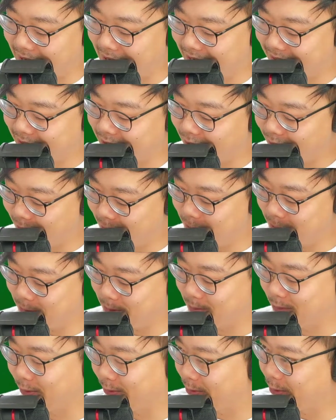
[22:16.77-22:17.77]
I saw you
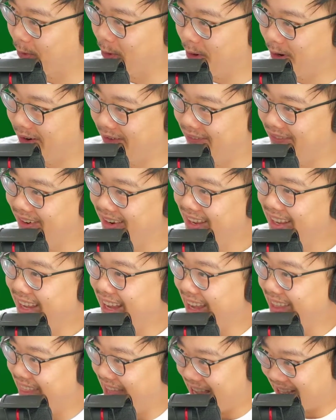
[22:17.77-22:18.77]
perform,
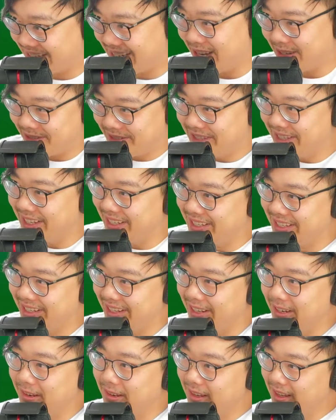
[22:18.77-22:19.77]
and that sounds
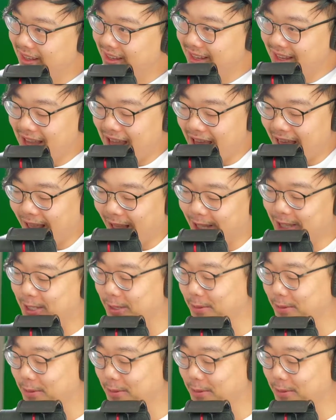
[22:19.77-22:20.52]
decent. And like to